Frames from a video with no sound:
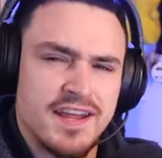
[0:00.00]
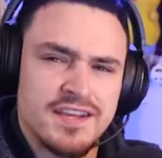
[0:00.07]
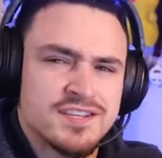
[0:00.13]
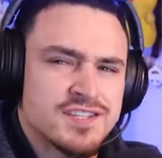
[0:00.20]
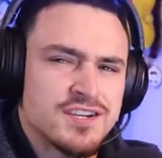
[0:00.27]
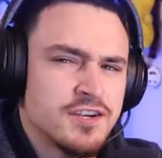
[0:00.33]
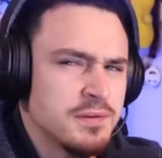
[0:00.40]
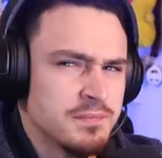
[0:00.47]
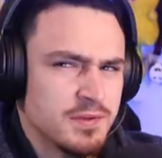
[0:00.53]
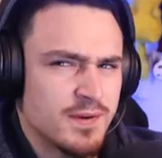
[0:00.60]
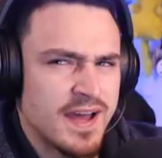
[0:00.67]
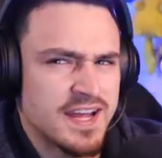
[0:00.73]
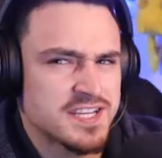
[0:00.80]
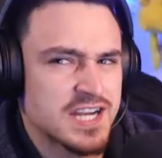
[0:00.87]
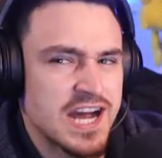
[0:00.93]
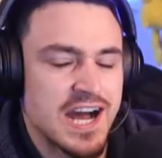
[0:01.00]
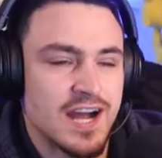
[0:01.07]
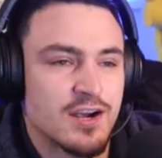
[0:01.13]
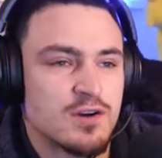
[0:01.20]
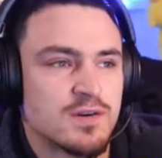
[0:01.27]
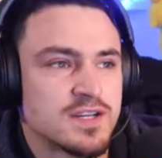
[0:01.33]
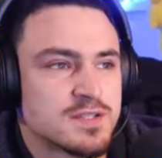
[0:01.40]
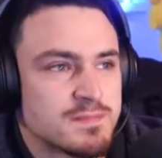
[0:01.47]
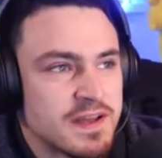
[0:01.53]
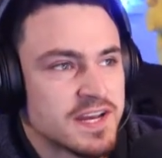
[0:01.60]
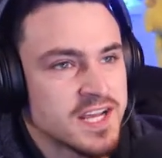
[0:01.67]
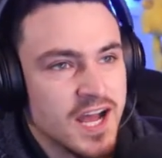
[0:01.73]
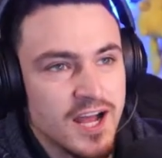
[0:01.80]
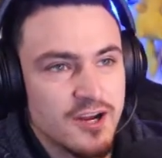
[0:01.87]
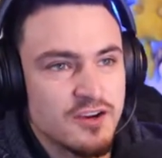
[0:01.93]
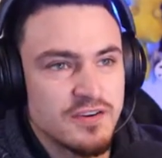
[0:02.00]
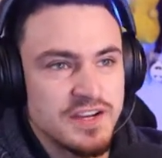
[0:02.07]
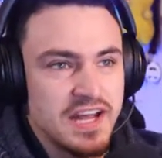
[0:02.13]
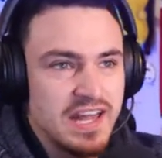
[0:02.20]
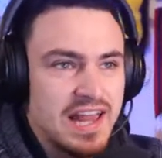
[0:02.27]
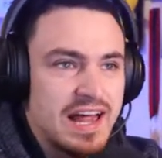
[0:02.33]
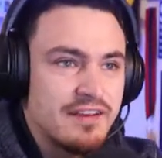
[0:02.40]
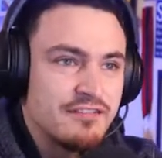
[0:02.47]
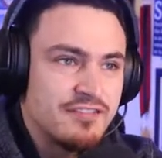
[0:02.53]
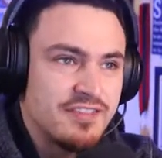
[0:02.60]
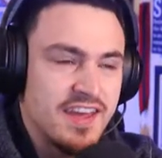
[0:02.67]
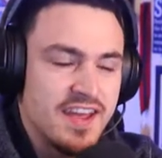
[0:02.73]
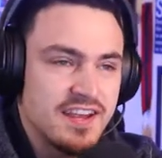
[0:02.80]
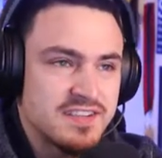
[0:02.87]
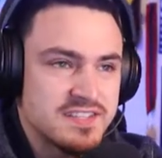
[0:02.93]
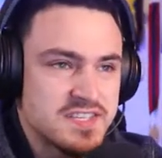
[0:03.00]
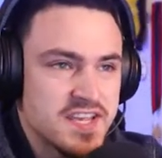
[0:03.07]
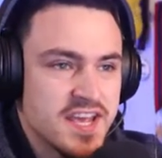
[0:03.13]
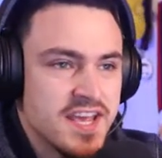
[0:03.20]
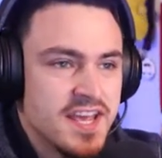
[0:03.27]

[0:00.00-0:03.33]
a certain blue hedgehog who has been conquering a lot of things.